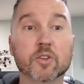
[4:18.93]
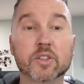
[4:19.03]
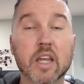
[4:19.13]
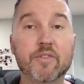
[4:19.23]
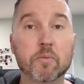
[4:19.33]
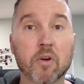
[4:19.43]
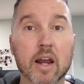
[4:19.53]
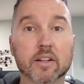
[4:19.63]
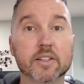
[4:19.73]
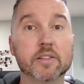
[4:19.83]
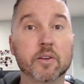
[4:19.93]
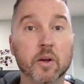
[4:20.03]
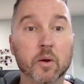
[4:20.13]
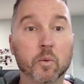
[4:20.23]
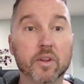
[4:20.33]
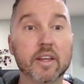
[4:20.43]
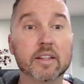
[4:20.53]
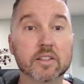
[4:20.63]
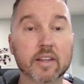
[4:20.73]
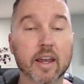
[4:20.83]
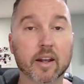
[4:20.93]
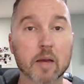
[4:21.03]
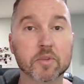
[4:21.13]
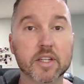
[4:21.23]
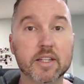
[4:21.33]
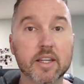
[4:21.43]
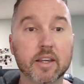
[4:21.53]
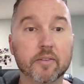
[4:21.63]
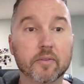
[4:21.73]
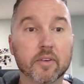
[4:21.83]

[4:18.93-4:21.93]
safety practices within ScanLabCT.